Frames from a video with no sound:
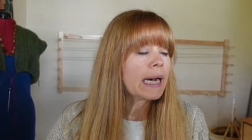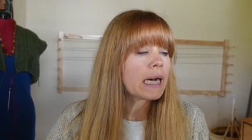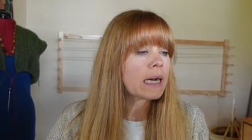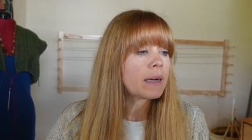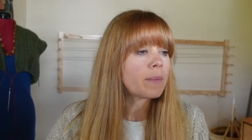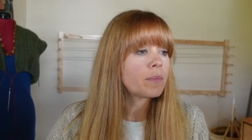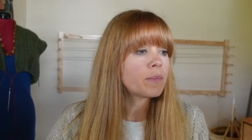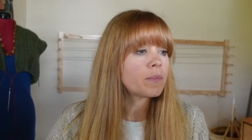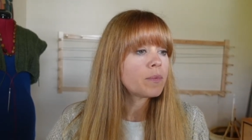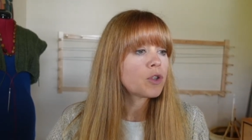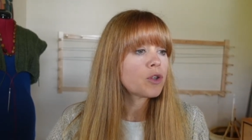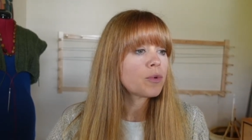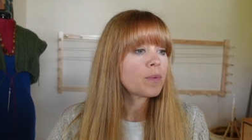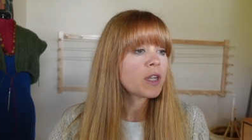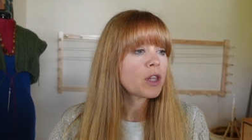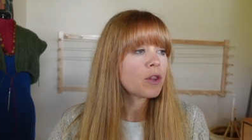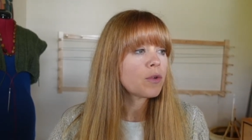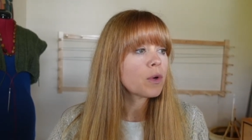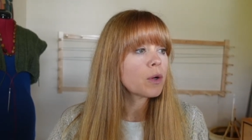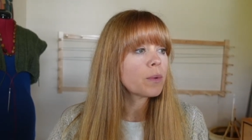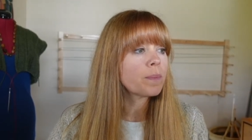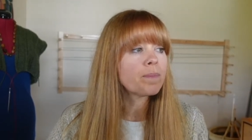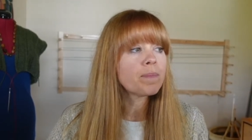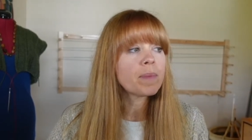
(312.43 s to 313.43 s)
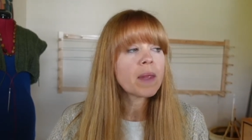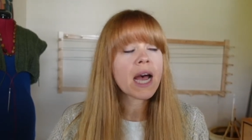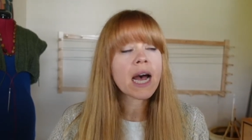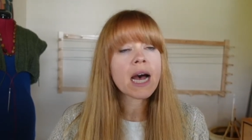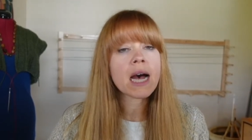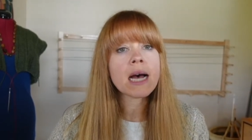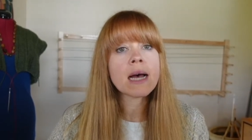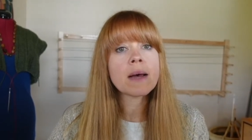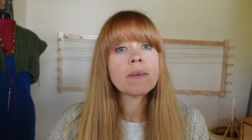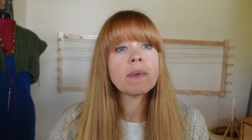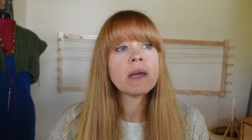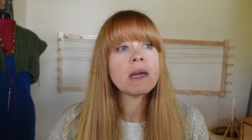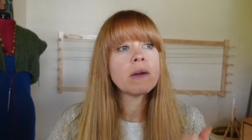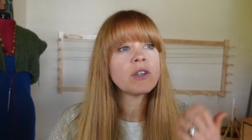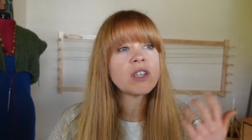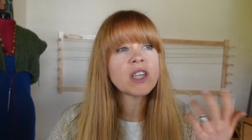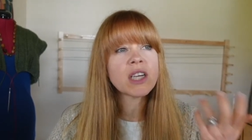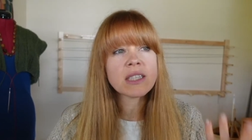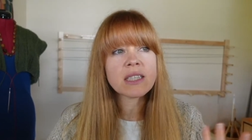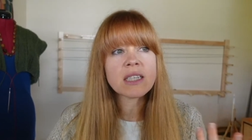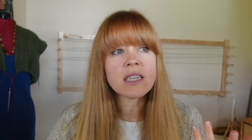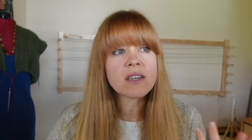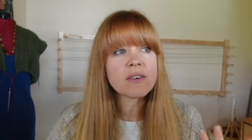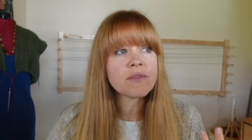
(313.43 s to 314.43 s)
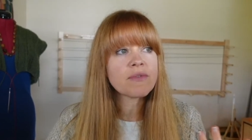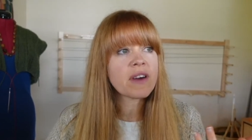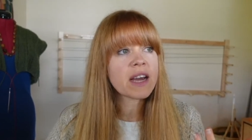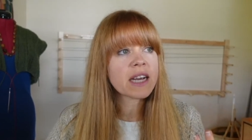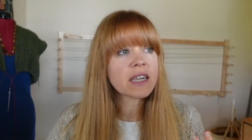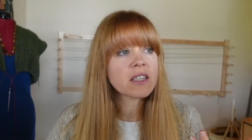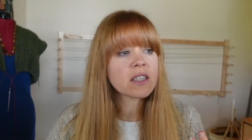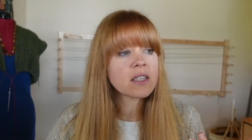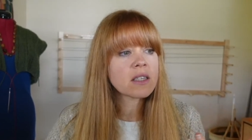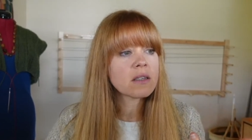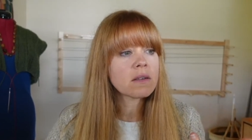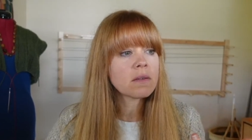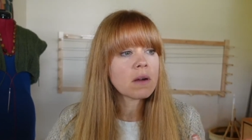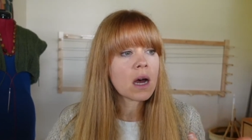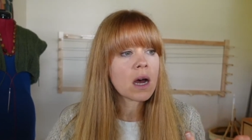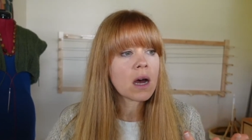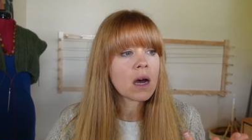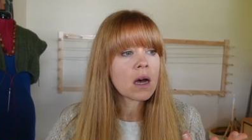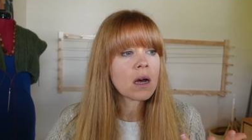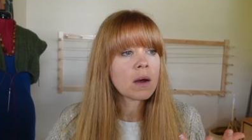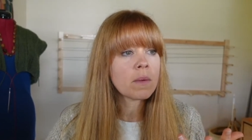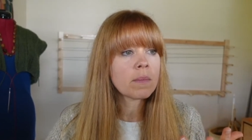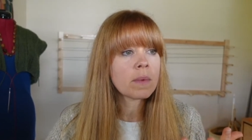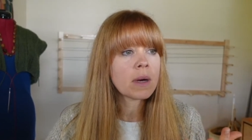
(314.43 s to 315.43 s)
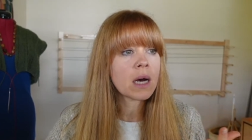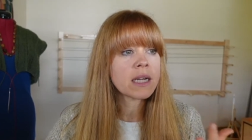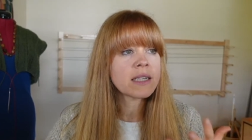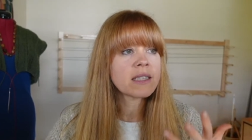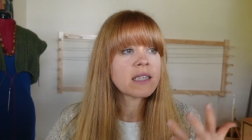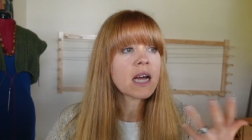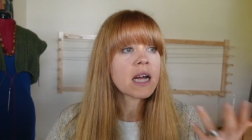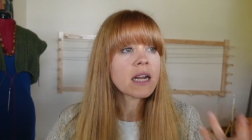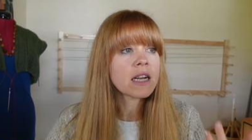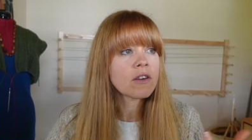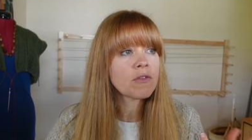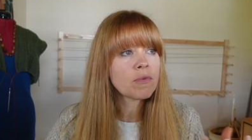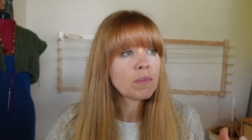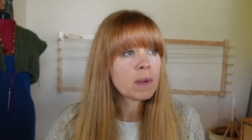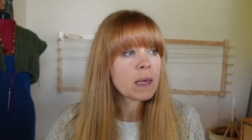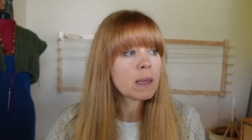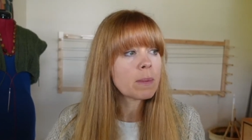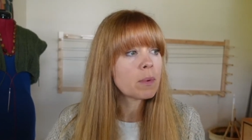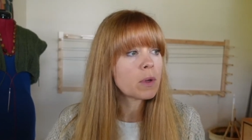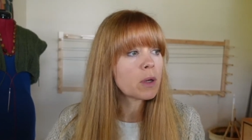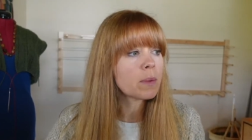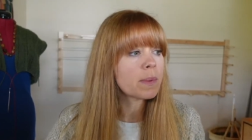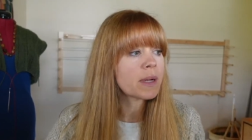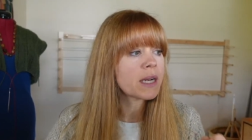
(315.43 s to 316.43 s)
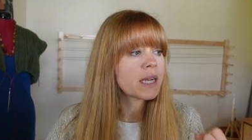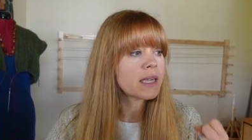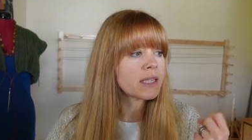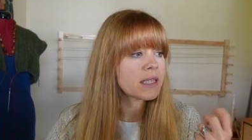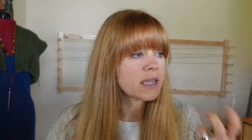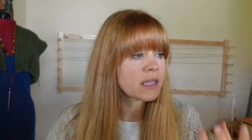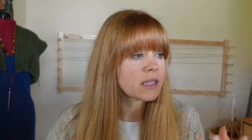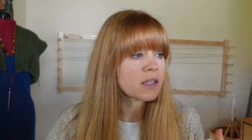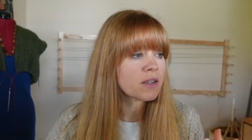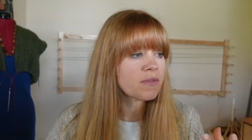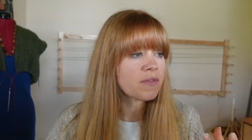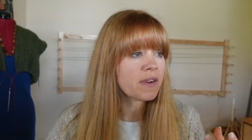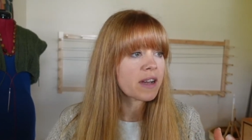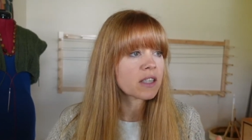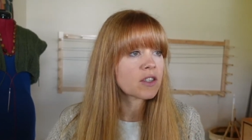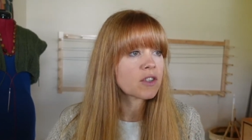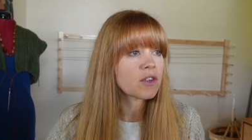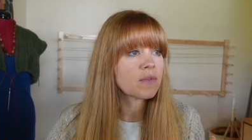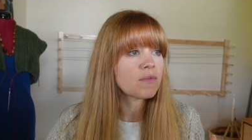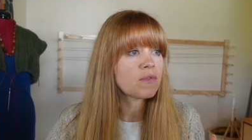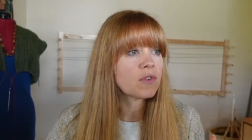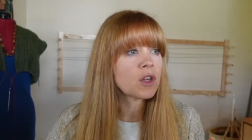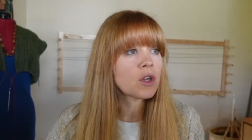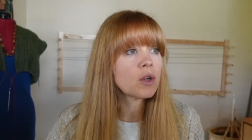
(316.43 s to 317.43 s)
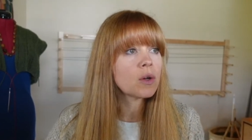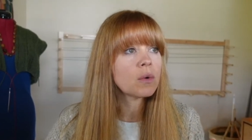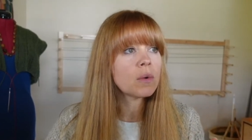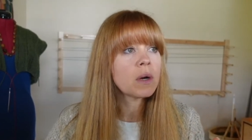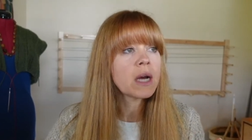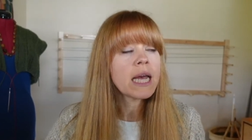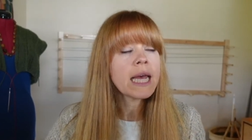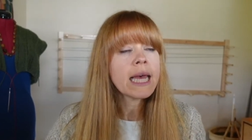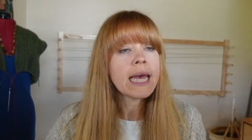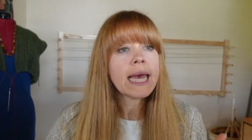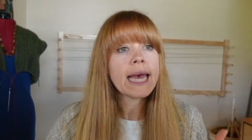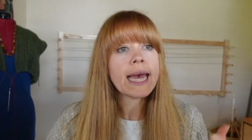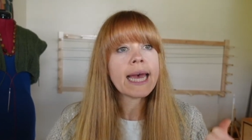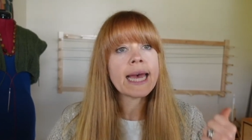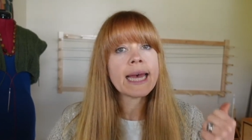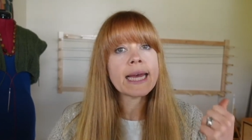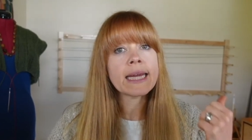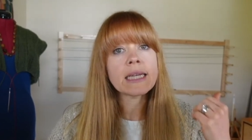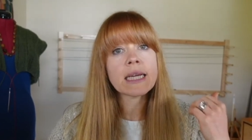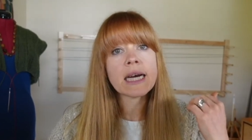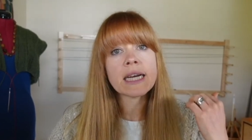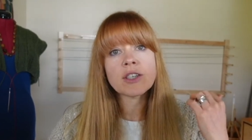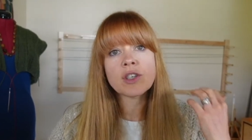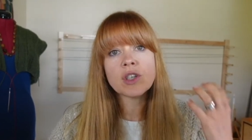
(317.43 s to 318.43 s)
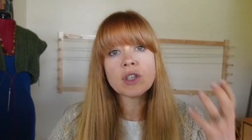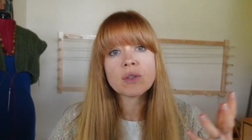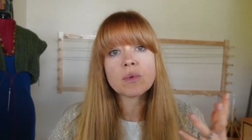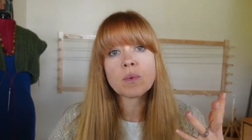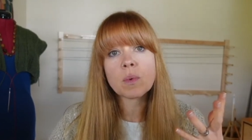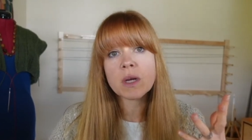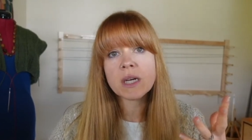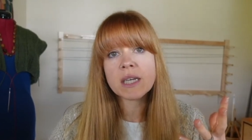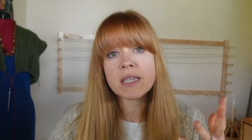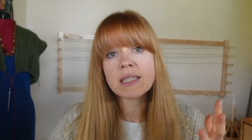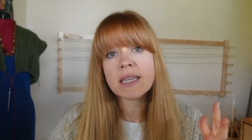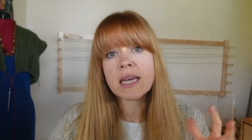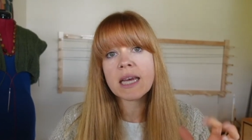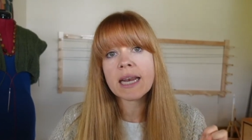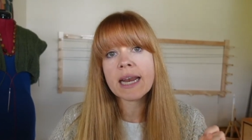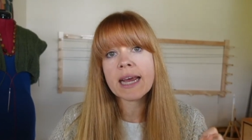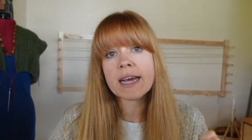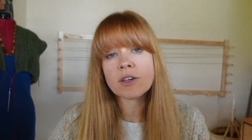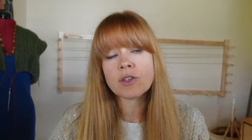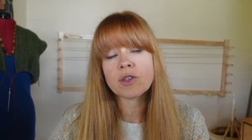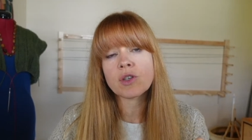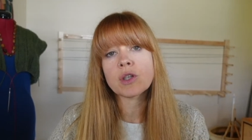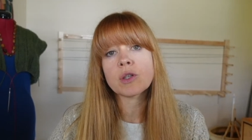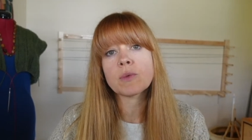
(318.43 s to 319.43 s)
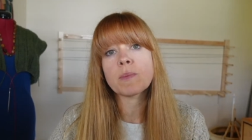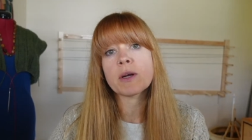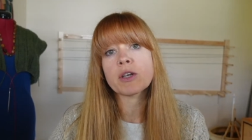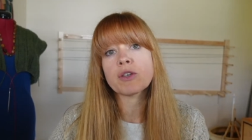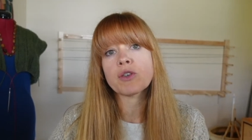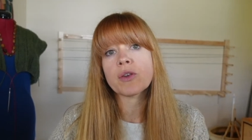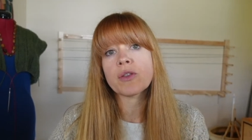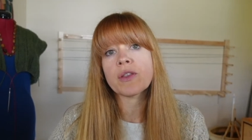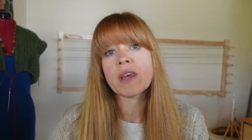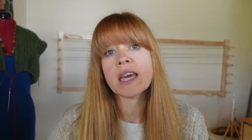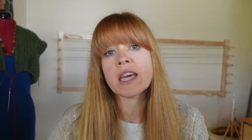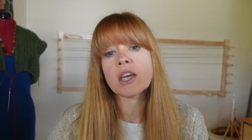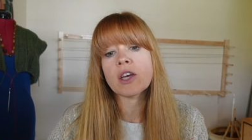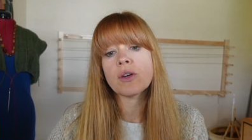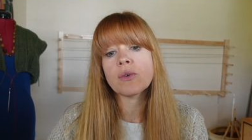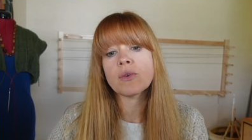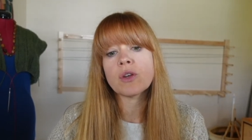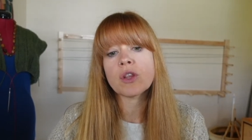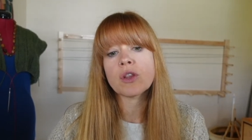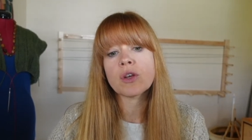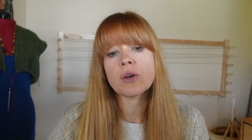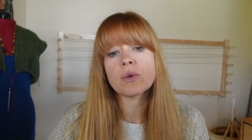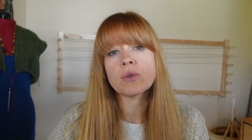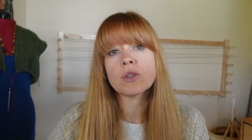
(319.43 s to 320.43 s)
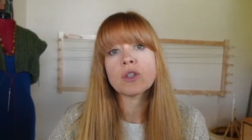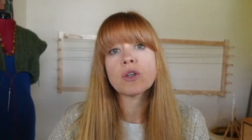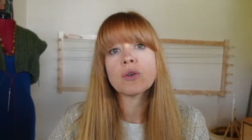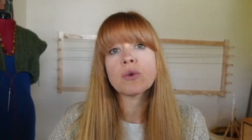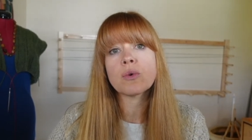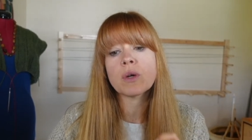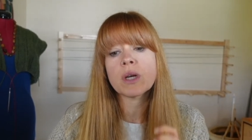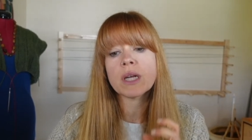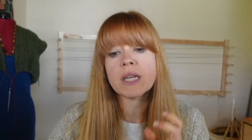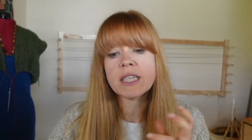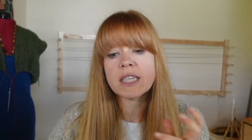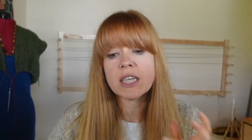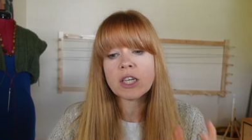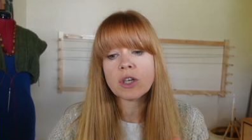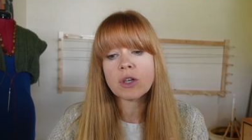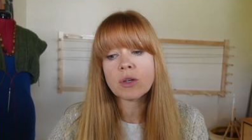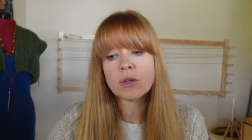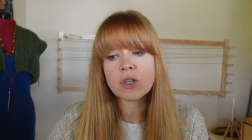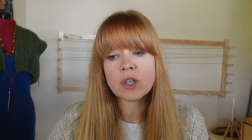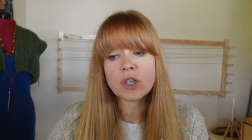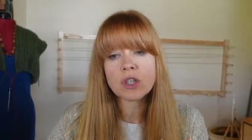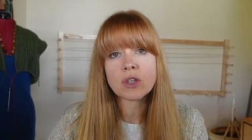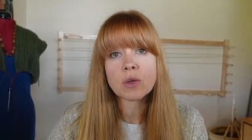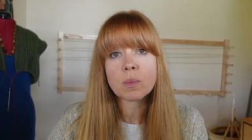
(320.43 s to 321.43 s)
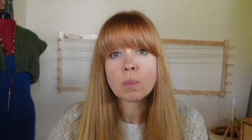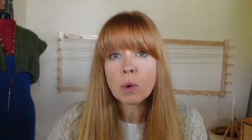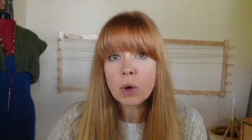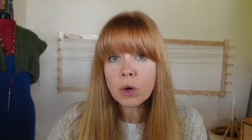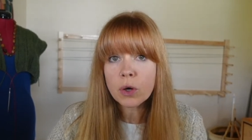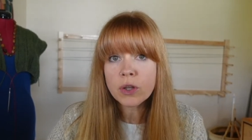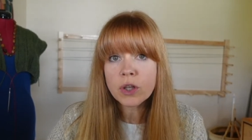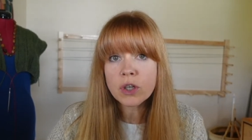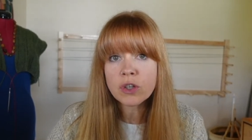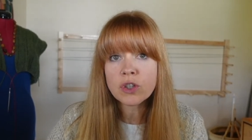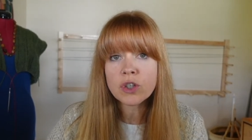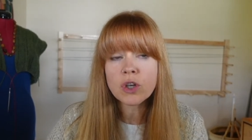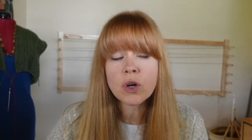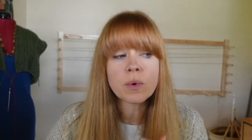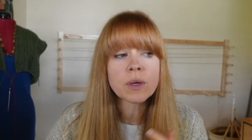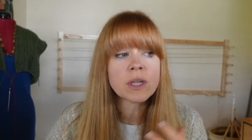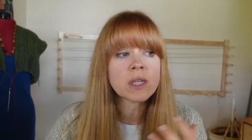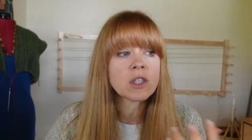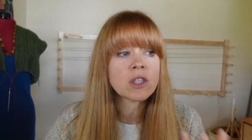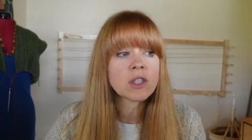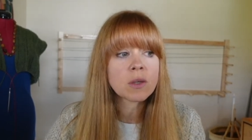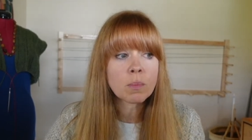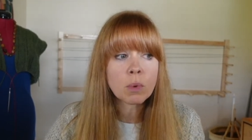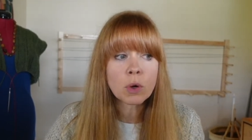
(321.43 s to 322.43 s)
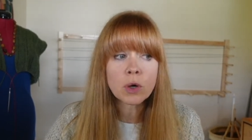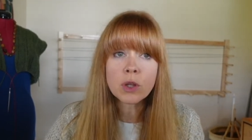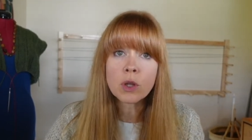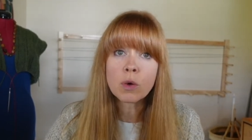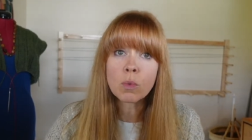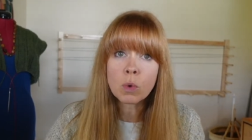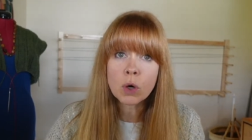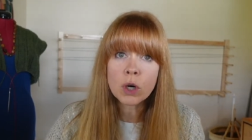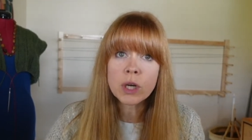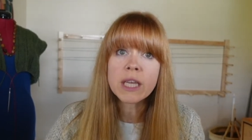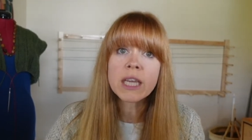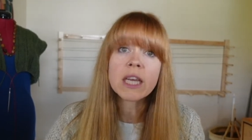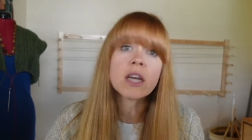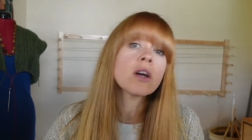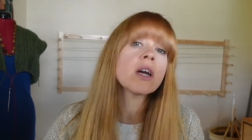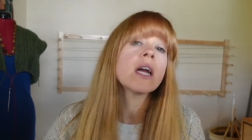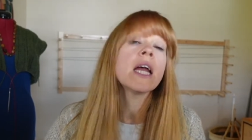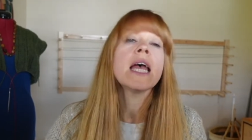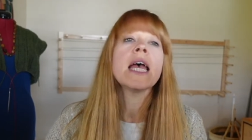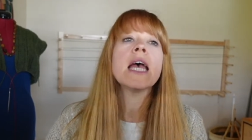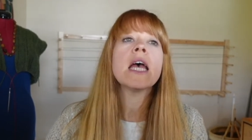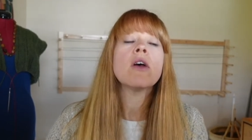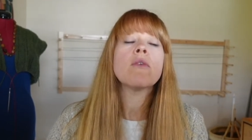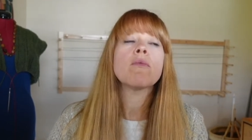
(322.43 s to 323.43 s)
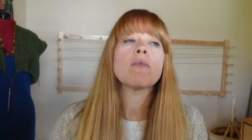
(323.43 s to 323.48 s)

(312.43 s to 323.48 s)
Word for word: um, to read through. Um, it doesn't affect um, a ton of people, but it does affect a few. And I just want to say an extra special thank you to those who continue to support the show and support the work here.